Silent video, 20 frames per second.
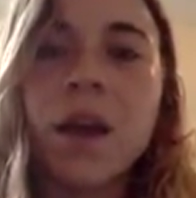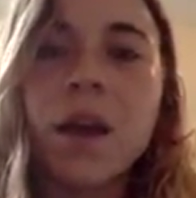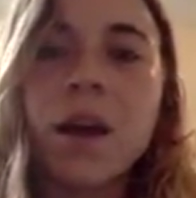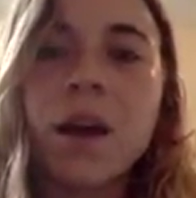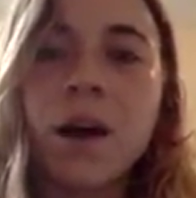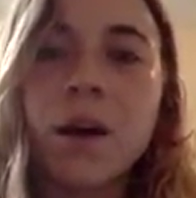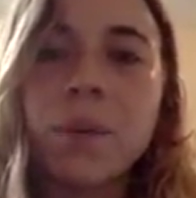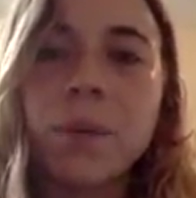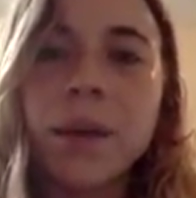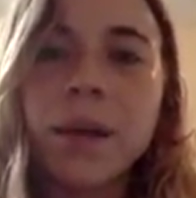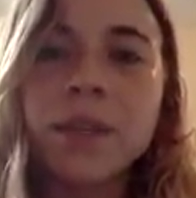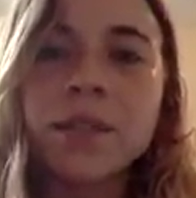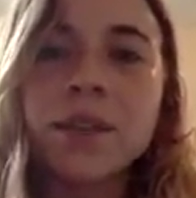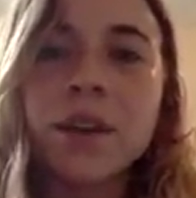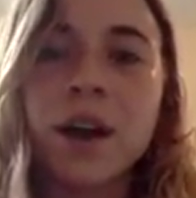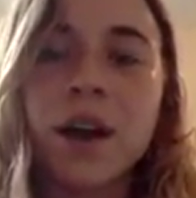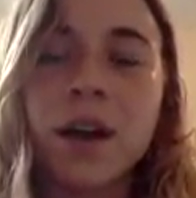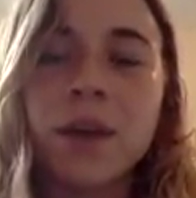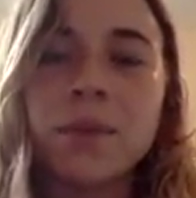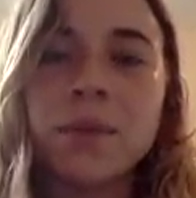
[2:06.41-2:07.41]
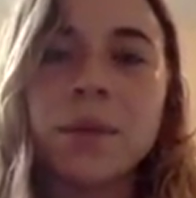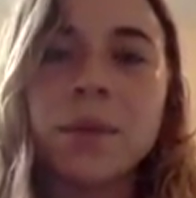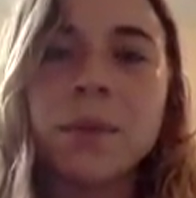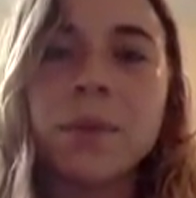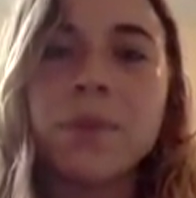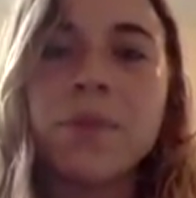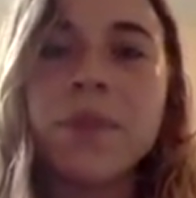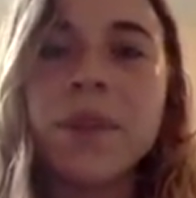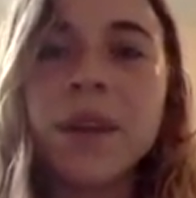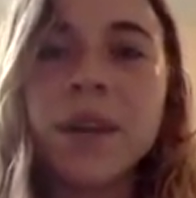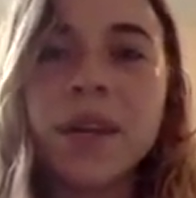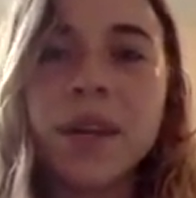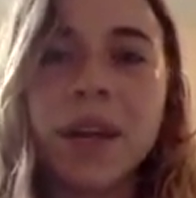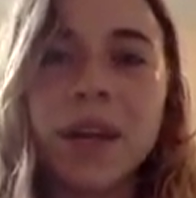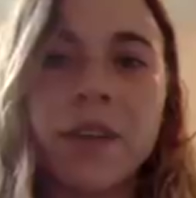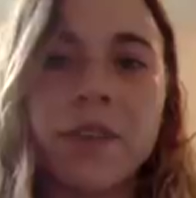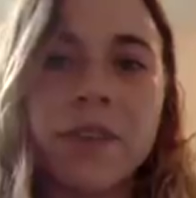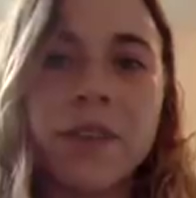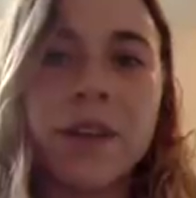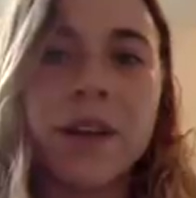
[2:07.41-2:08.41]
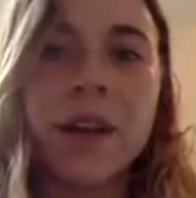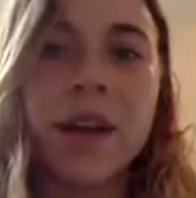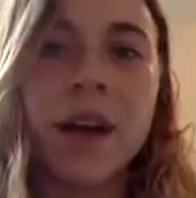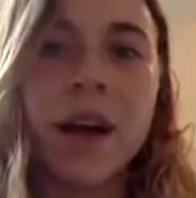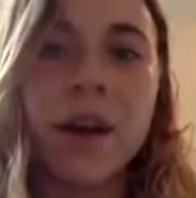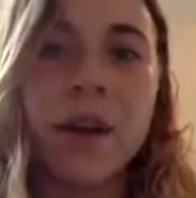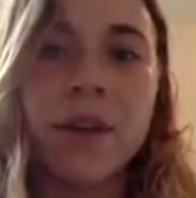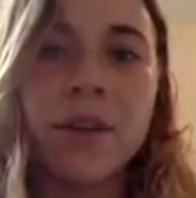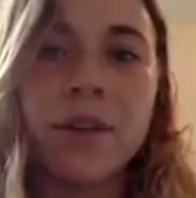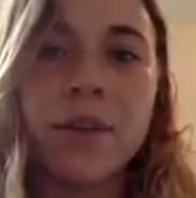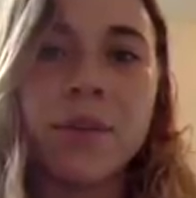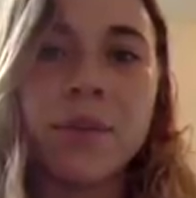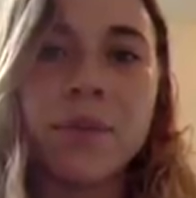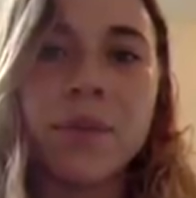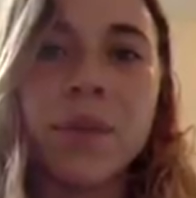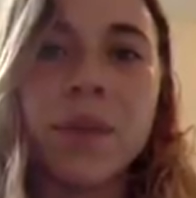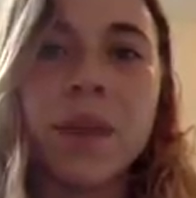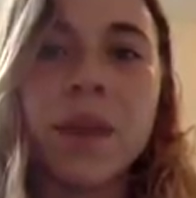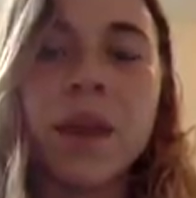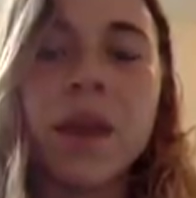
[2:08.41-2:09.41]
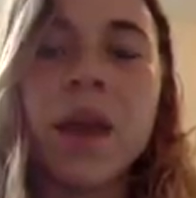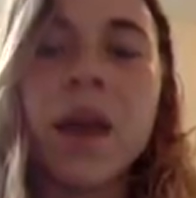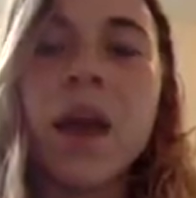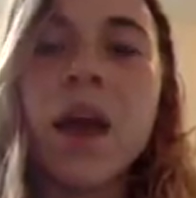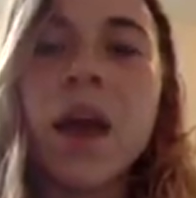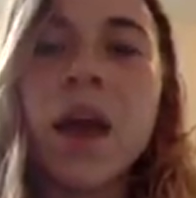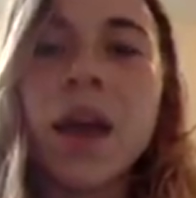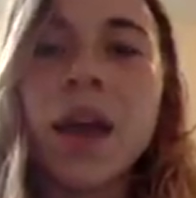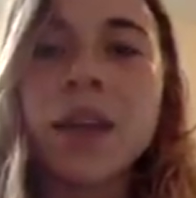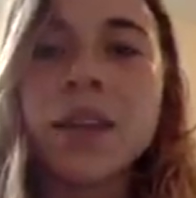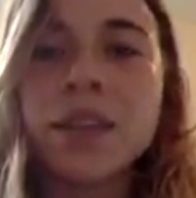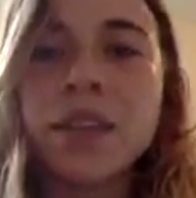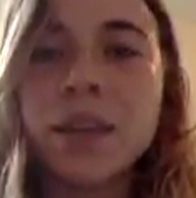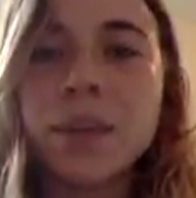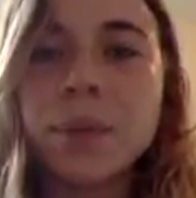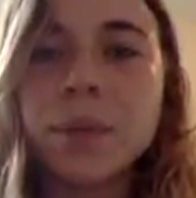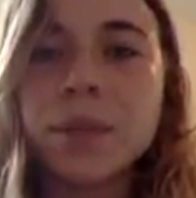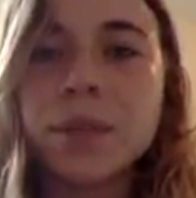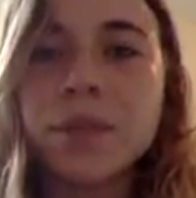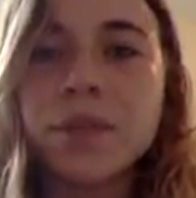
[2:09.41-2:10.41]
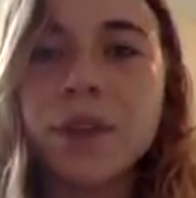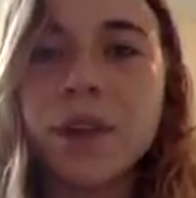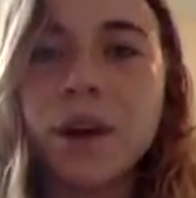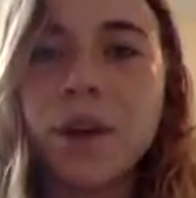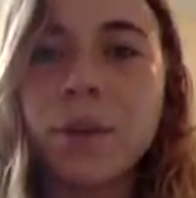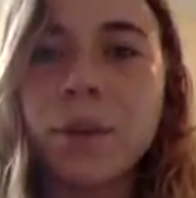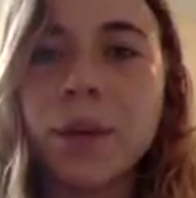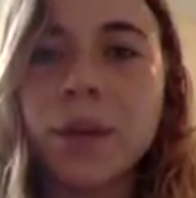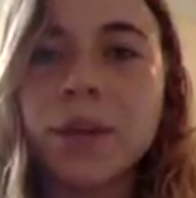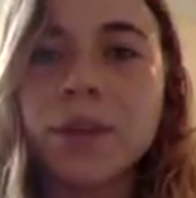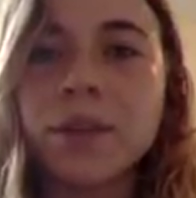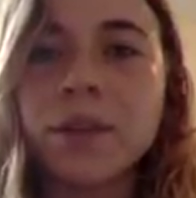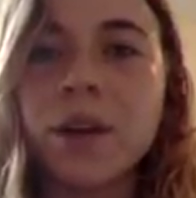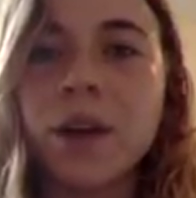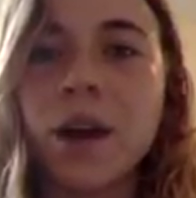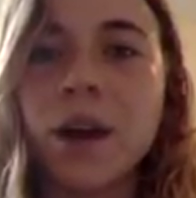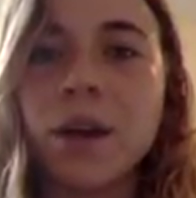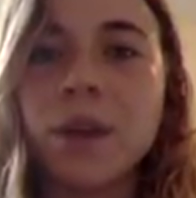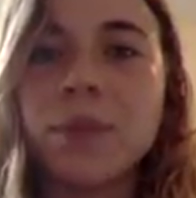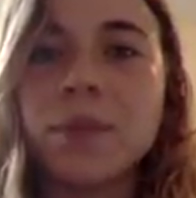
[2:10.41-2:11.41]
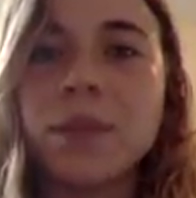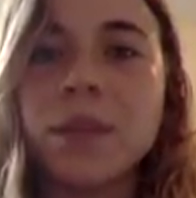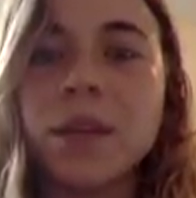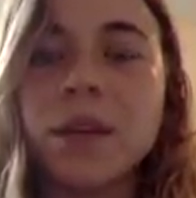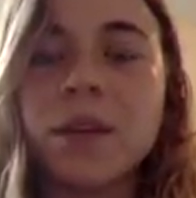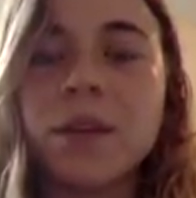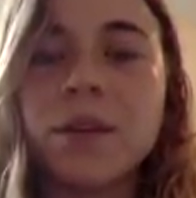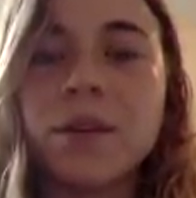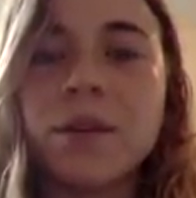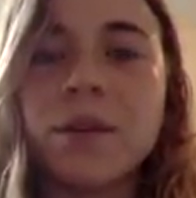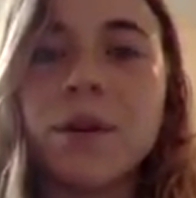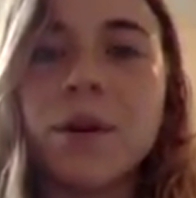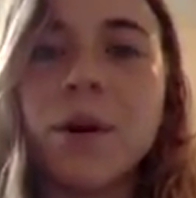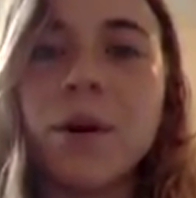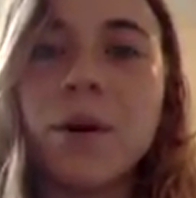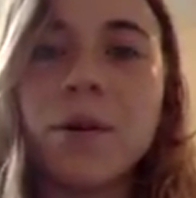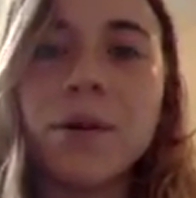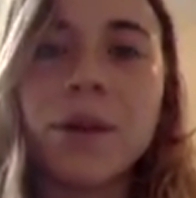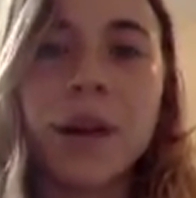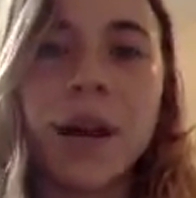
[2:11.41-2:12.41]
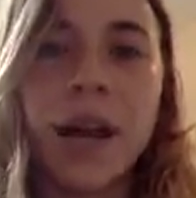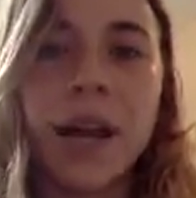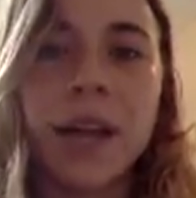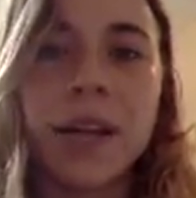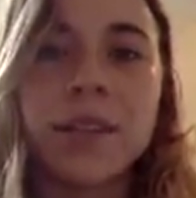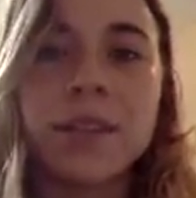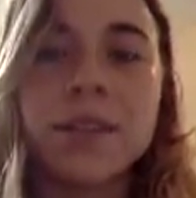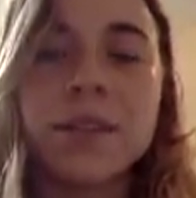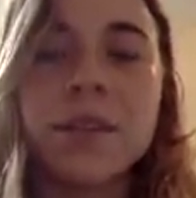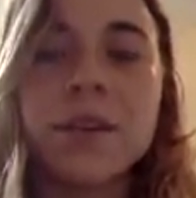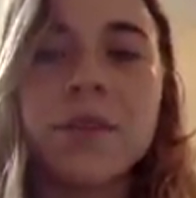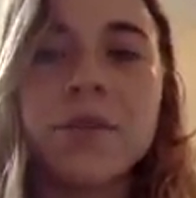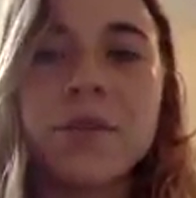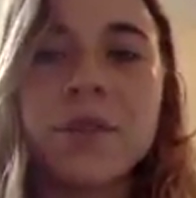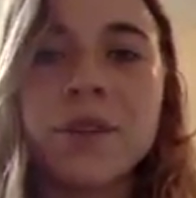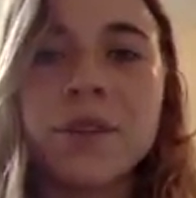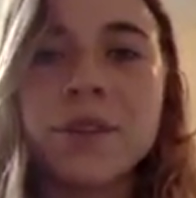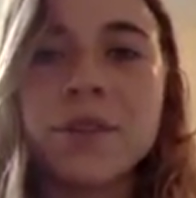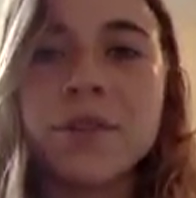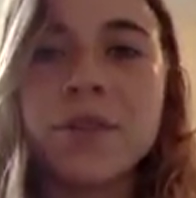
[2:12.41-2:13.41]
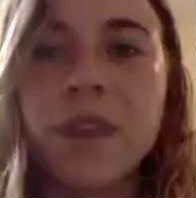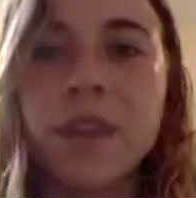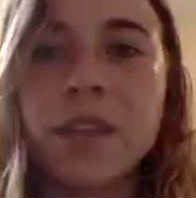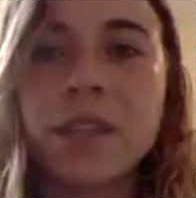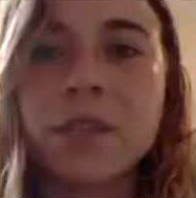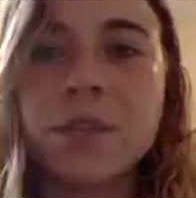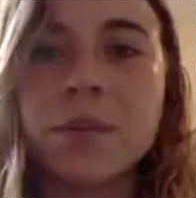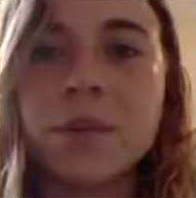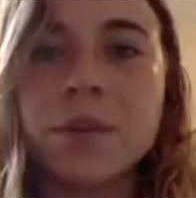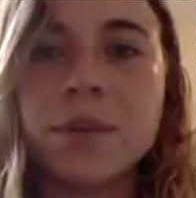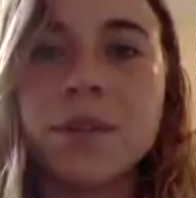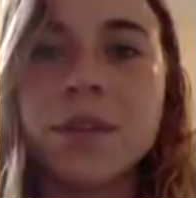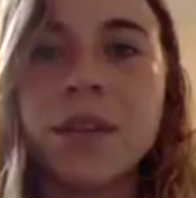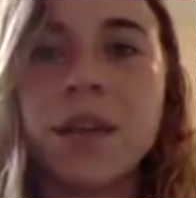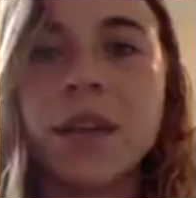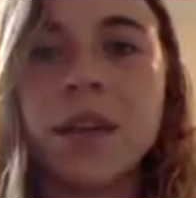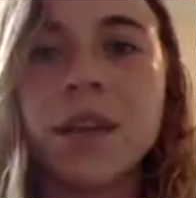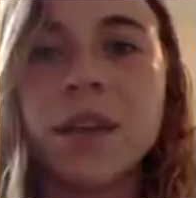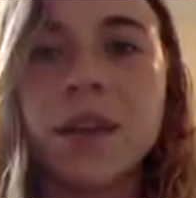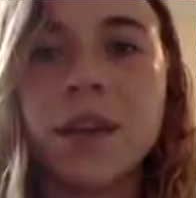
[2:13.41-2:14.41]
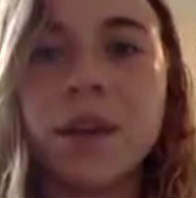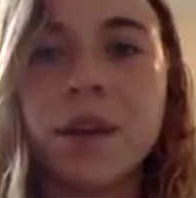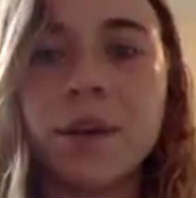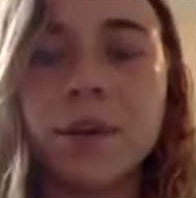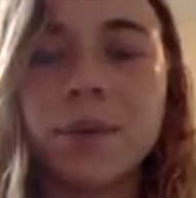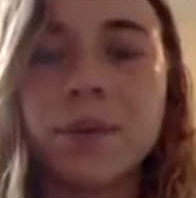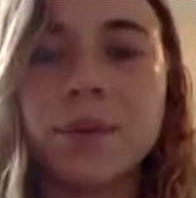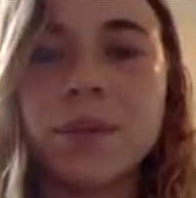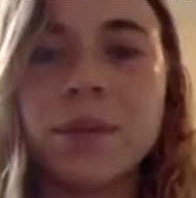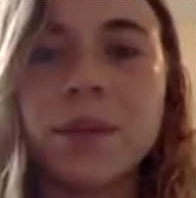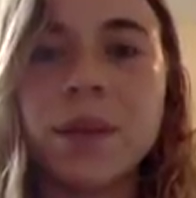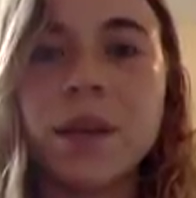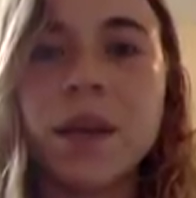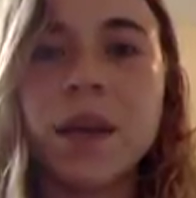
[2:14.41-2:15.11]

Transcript: Complex carbs can be very good for your health. Examples of complex carbs include whole grains, fruits and vegetables, and legumes.